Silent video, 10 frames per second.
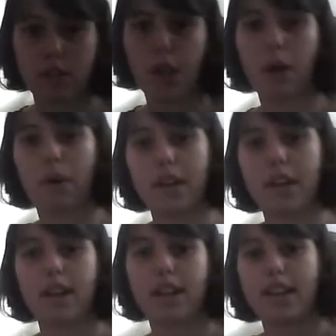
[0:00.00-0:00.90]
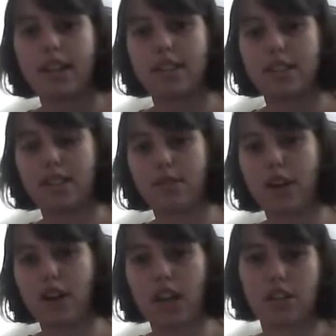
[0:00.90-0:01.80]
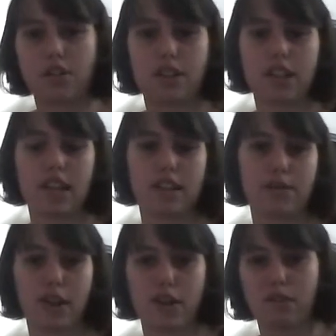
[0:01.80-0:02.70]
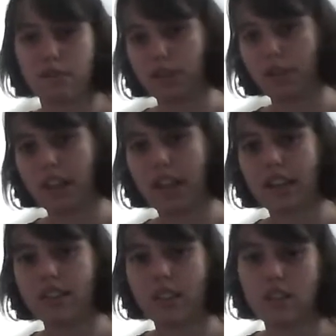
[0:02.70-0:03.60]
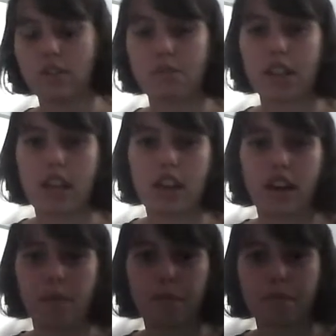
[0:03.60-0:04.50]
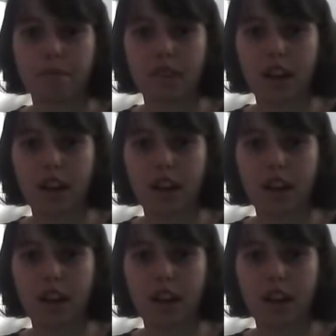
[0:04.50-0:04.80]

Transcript: So it's very interesting, it's very fluid, and it's really an